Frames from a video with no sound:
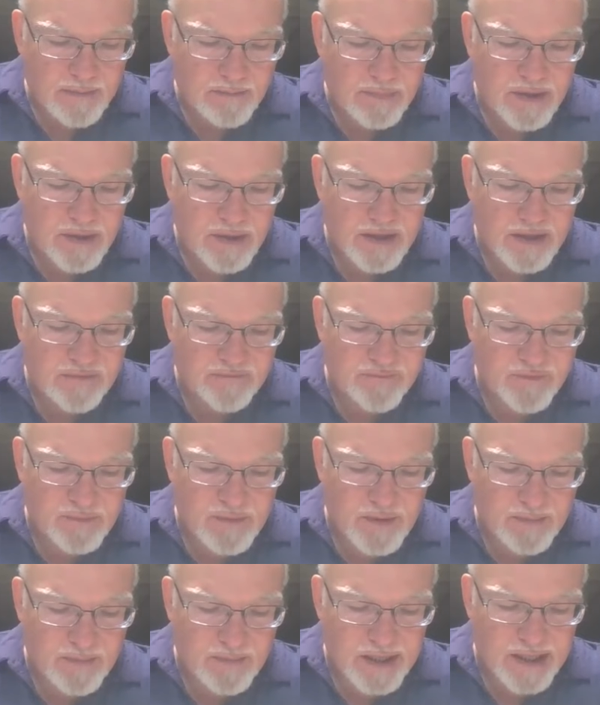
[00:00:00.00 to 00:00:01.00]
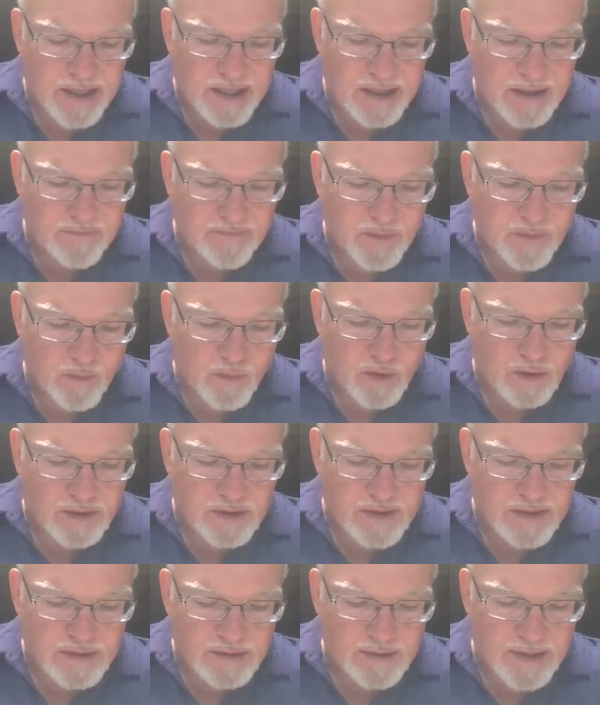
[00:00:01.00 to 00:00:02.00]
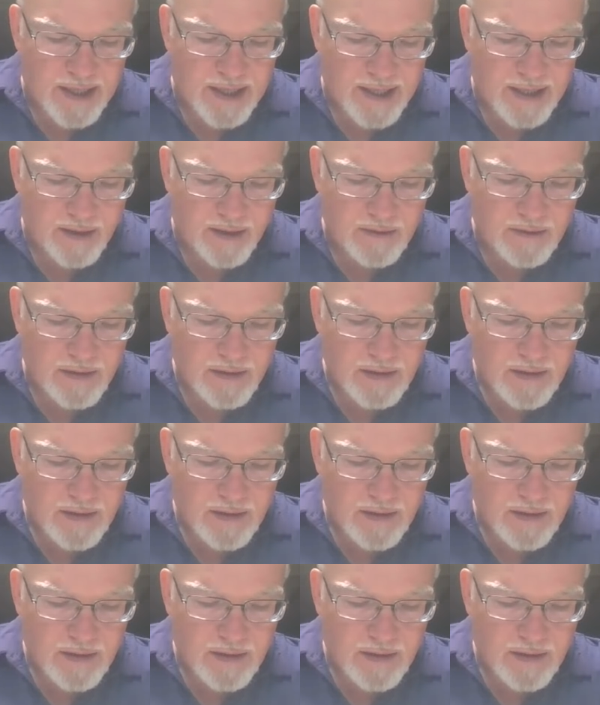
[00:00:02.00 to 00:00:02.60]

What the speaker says: never will be. And